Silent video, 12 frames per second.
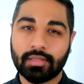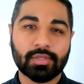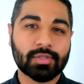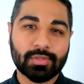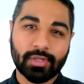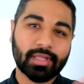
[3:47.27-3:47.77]
it. So
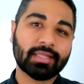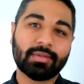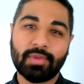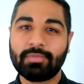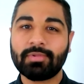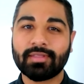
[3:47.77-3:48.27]
it's sort of like the
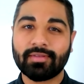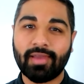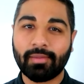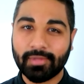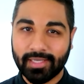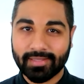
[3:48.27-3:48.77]
baby in the
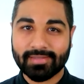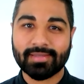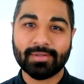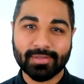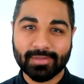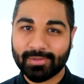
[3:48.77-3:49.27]
family gets to
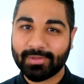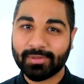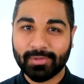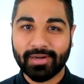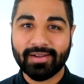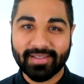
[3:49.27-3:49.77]
go to school
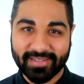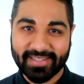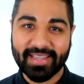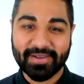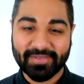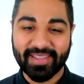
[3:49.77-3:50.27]
and we're all going to
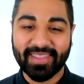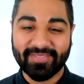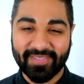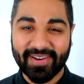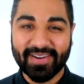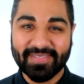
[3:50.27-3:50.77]
take over the
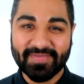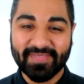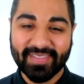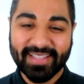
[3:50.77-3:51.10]
farm.